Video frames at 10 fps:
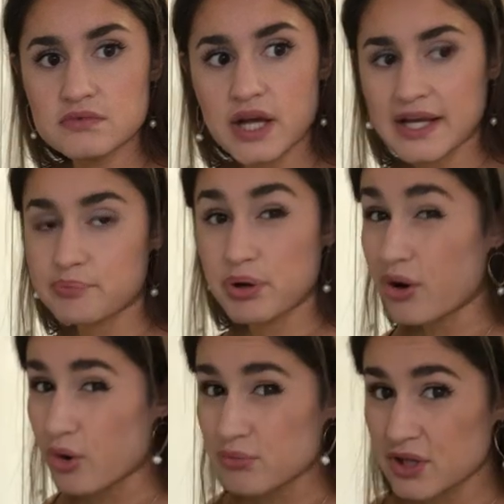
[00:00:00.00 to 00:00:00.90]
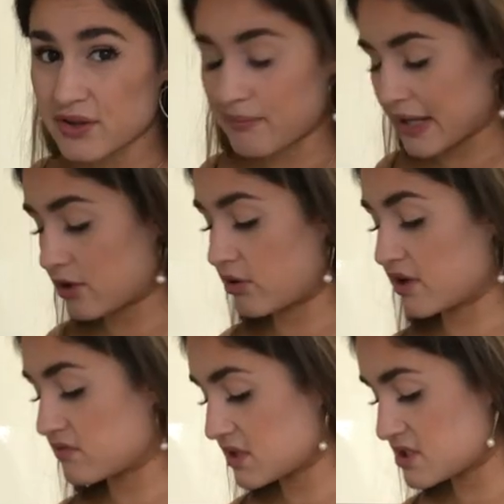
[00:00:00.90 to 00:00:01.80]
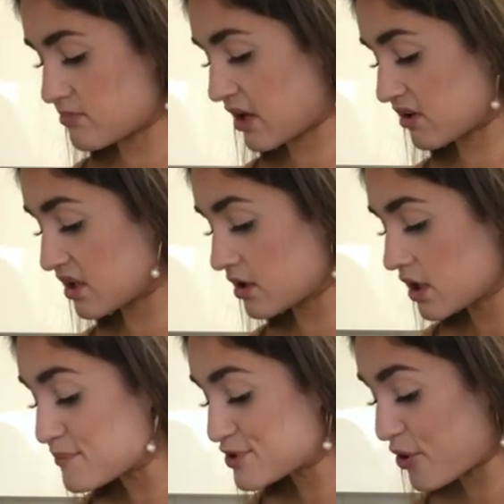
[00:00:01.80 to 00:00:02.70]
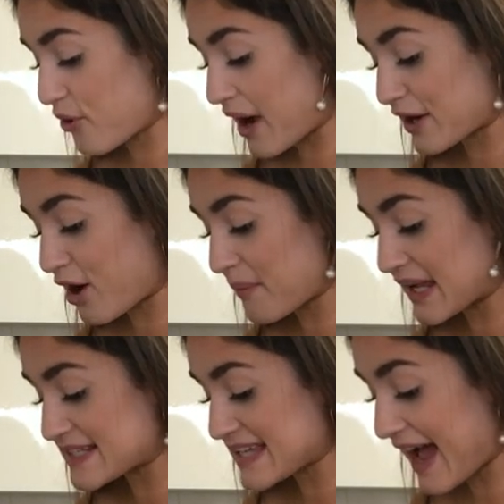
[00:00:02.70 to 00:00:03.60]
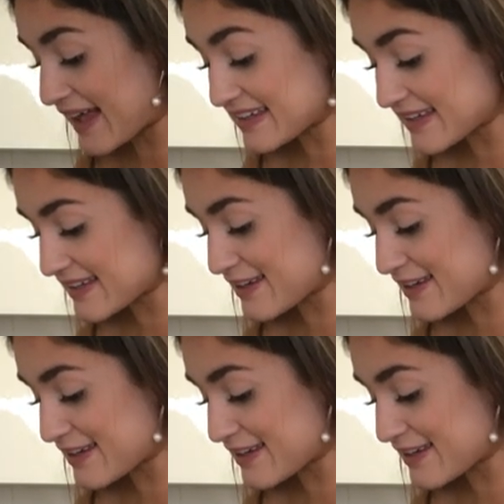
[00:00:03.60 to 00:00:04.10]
I could put oatmeal in the microwave, that's about it. So I got my Italian